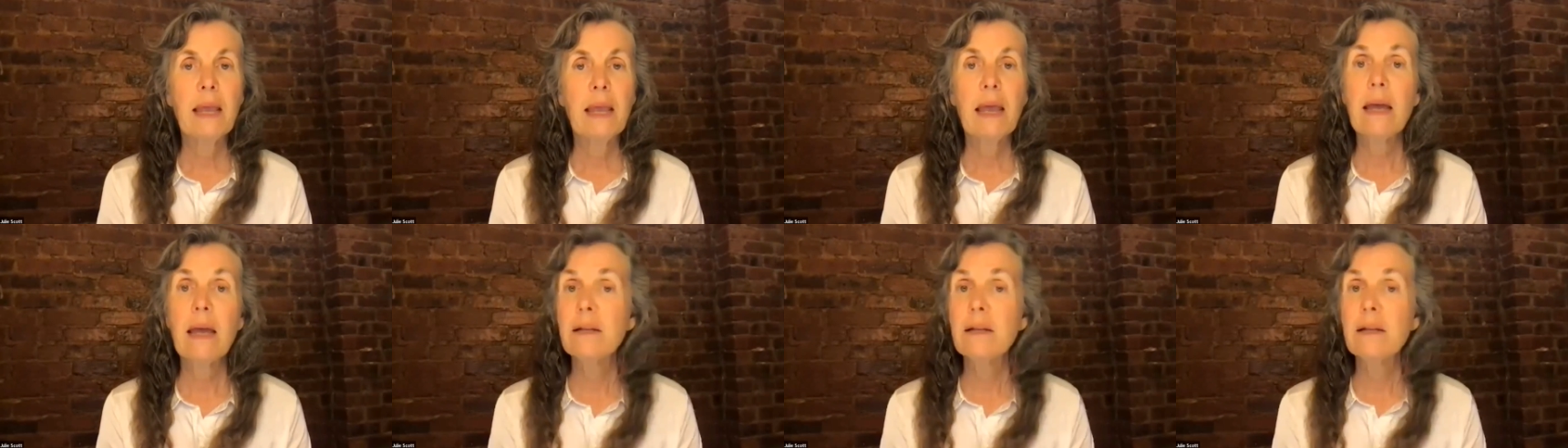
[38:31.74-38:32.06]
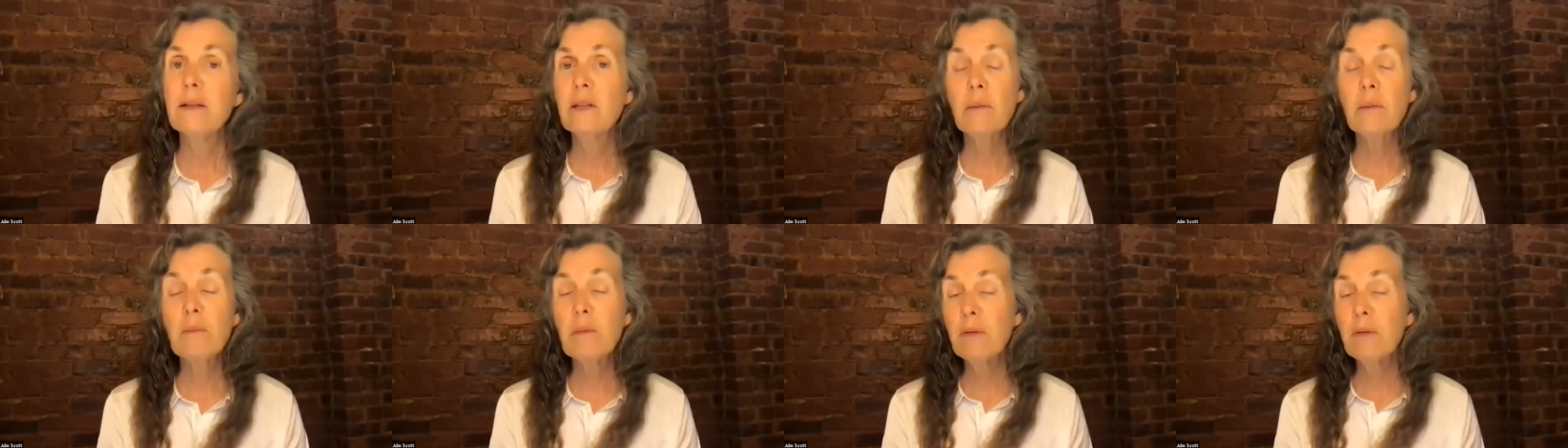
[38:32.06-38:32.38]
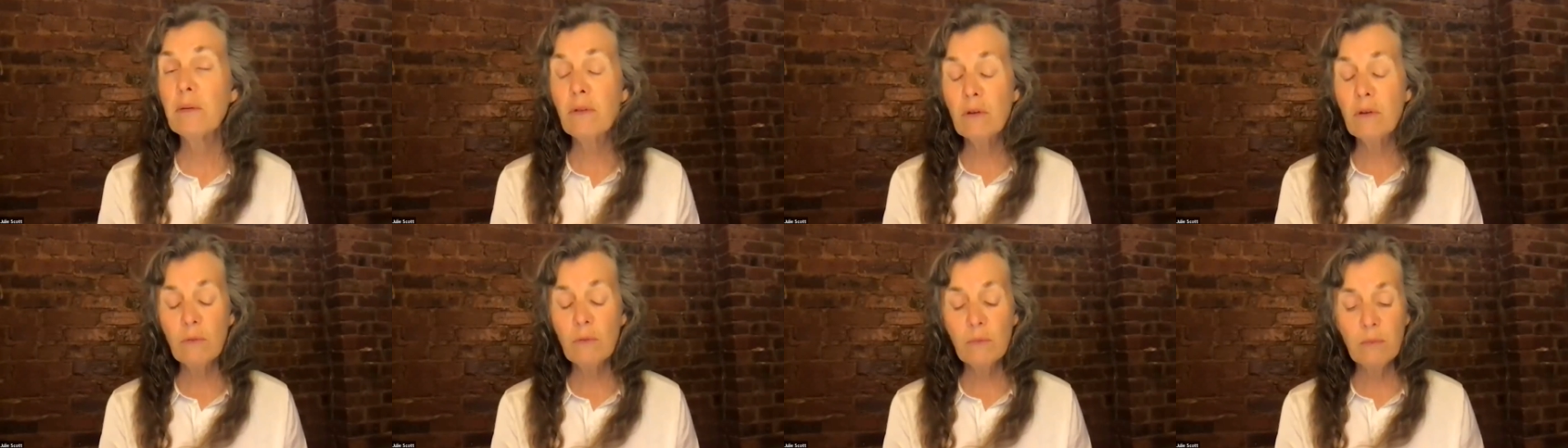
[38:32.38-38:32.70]
And some of
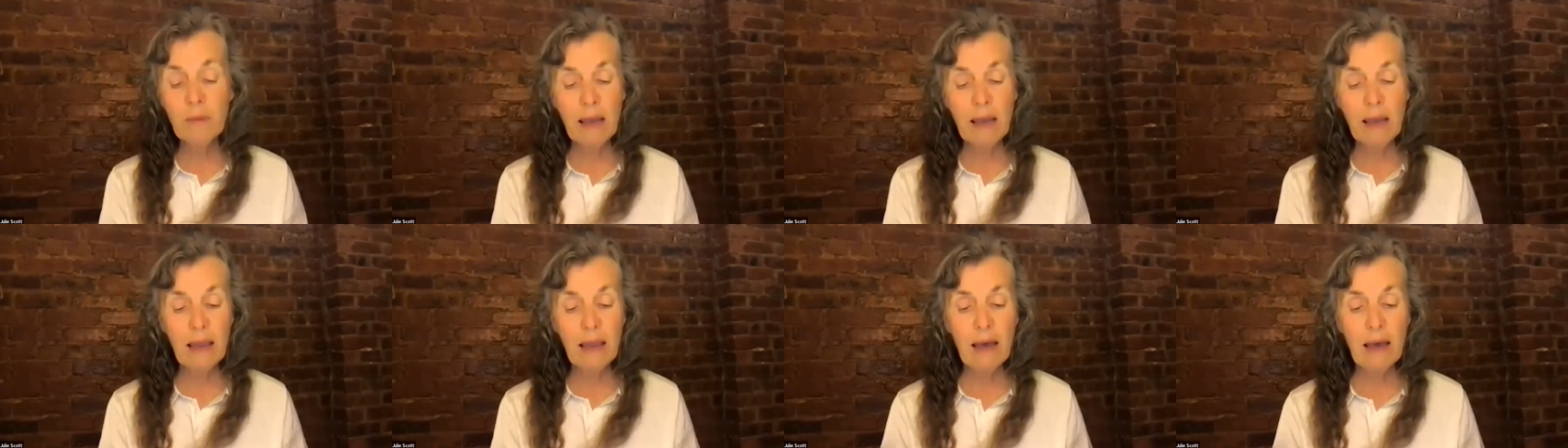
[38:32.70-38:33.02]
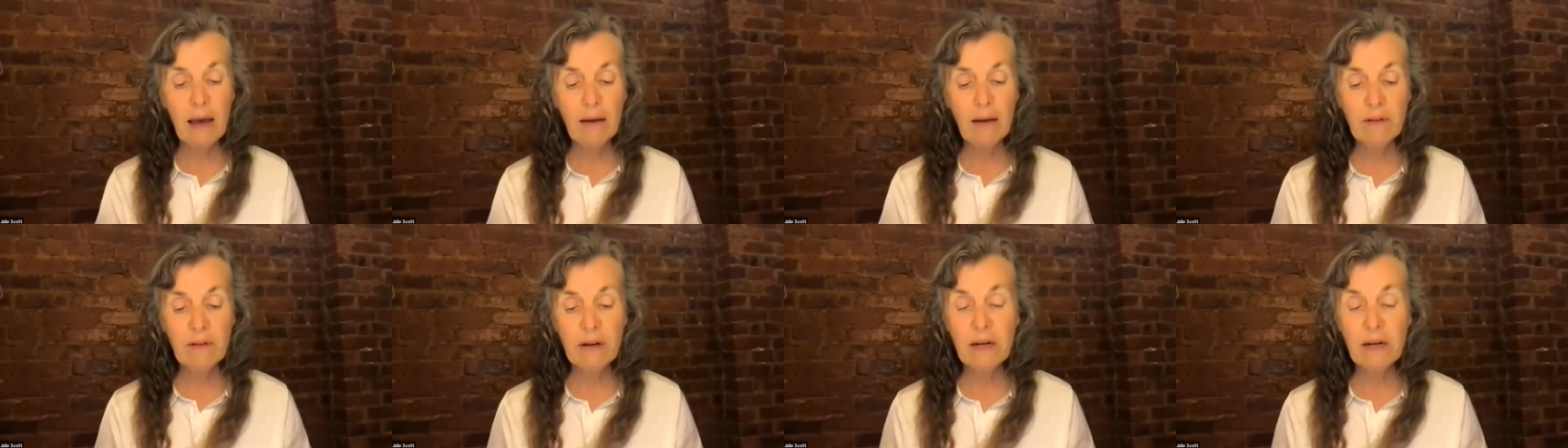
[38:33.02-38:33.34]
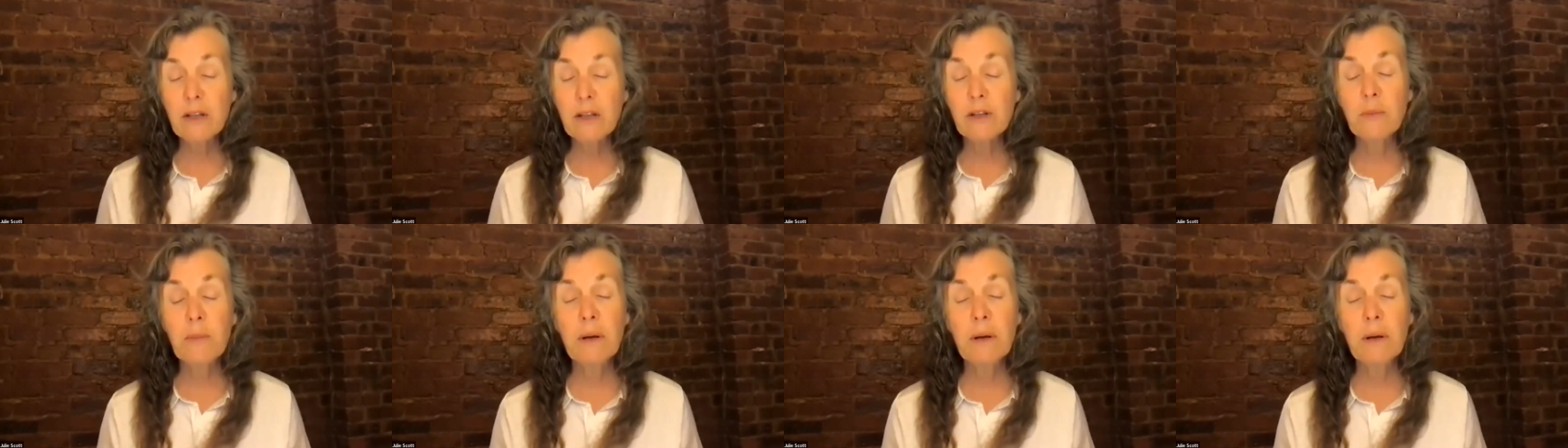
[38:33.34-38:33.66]
you may have an
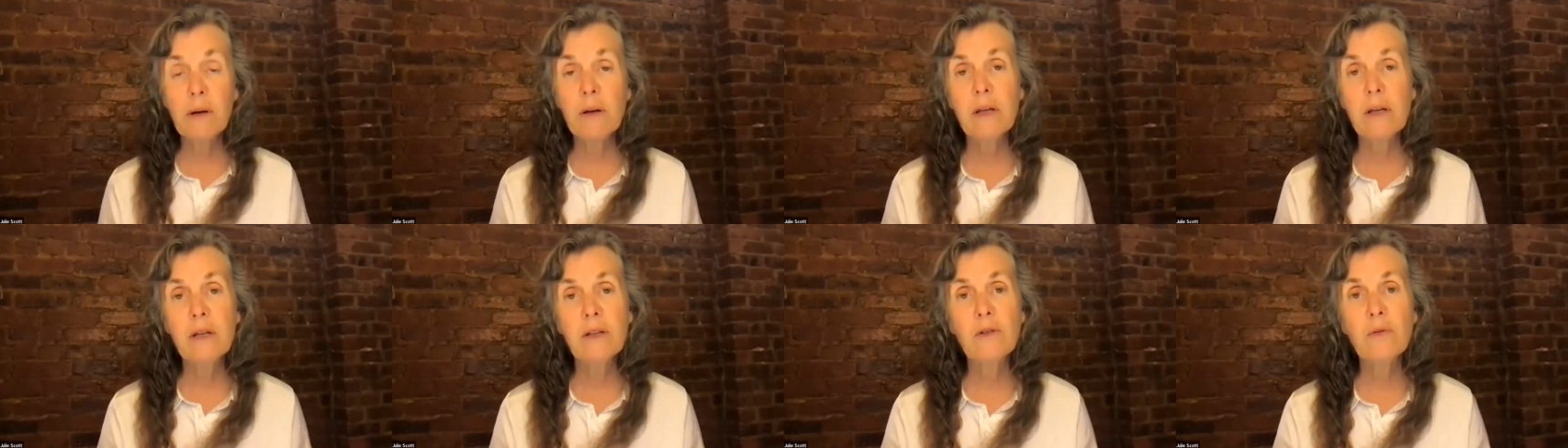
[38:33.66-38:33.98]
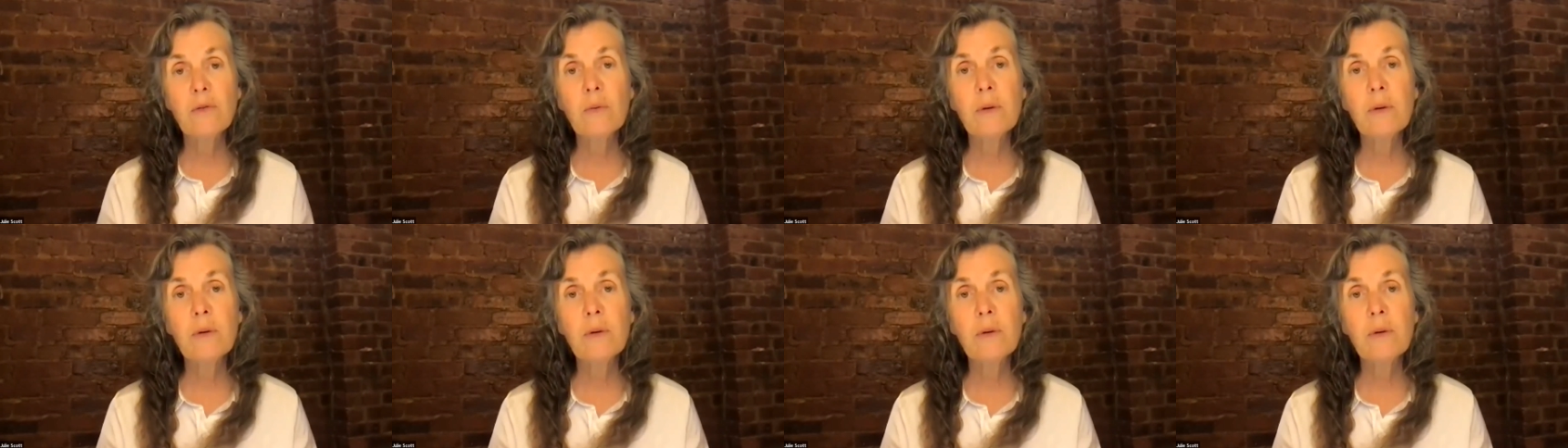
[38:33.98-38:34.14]
experience